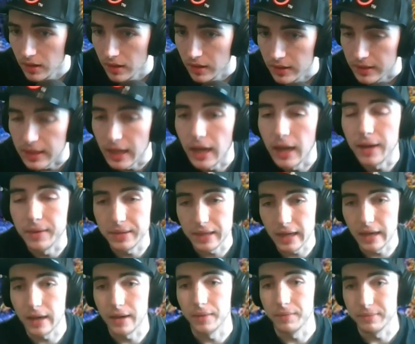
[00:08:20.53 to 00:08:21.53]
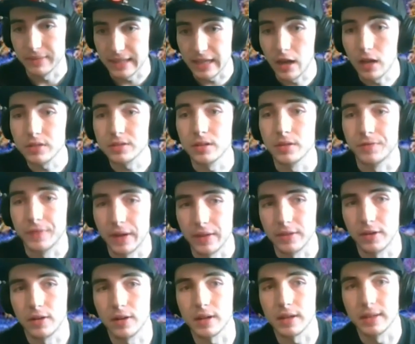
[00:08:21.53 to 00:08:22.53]
Yeah. He also found the
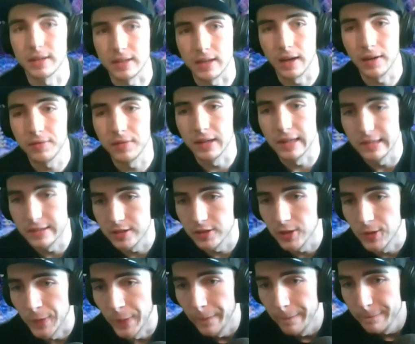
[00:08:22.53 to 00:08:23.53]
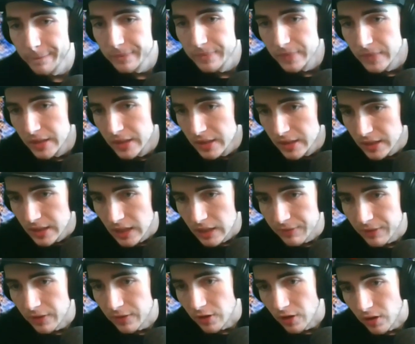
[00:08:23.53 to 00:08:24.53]
Ark of the Covenant too. He
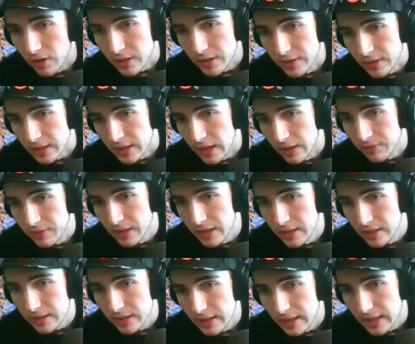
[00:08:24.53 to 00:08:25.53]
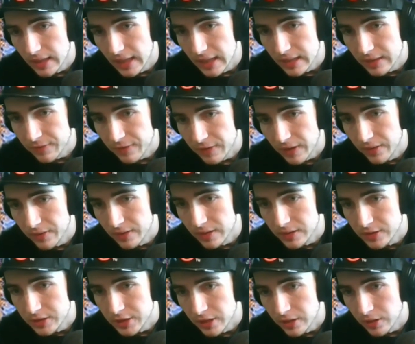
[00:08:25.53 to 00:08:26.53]
found the Ark of the Covenant, and he found the
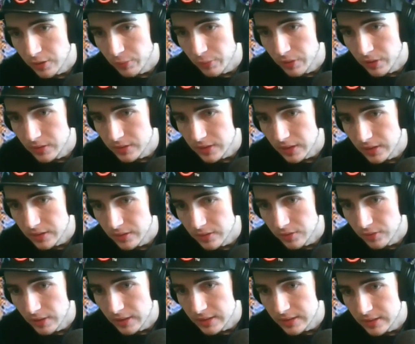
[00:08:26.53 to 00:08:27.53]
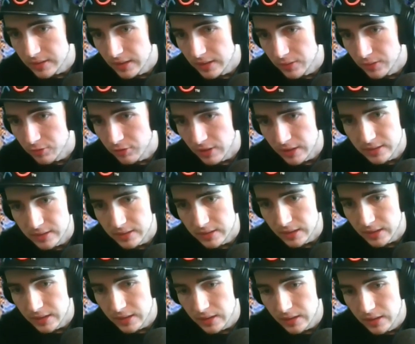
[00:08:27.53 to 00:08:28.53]
chariot wheels under the Red
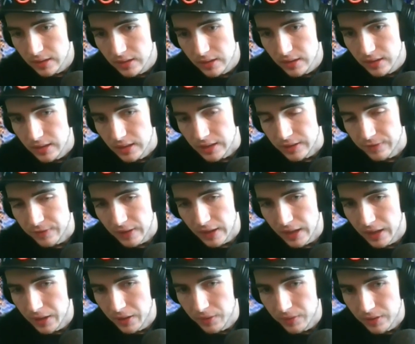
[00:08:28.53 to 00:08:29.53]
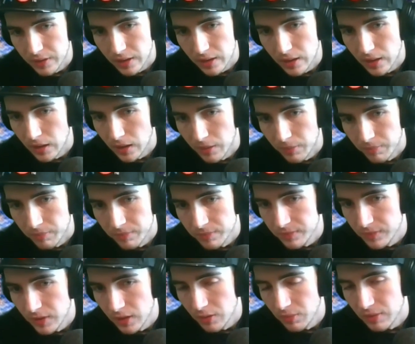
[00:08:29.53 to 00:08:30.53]
Sea. He found
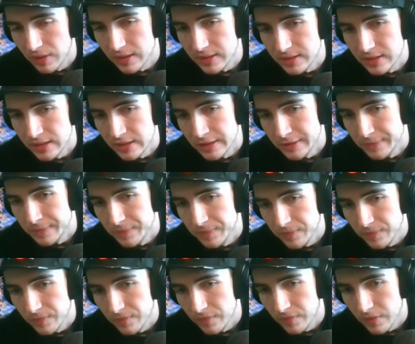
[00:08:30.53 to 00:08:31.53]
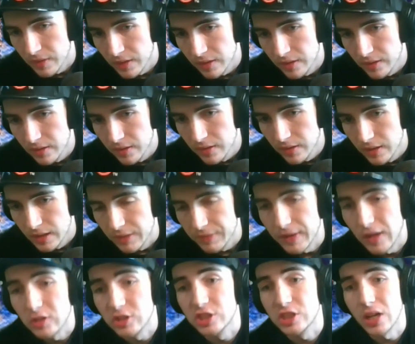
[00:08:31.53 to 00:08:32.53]
what is it? He
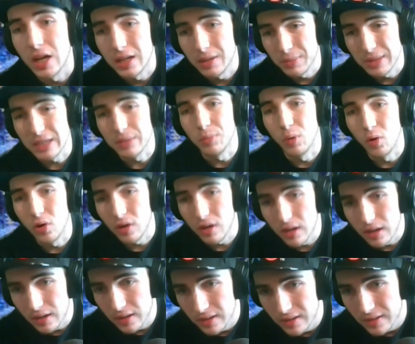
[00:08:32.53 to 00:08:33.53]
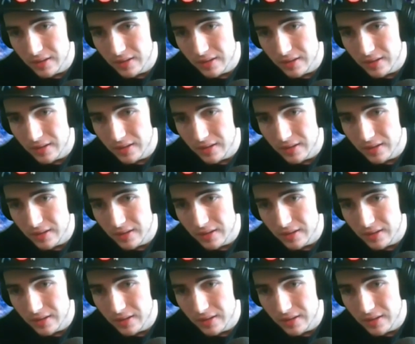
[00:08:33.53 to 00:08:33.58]
found Sodom and Gomorrah.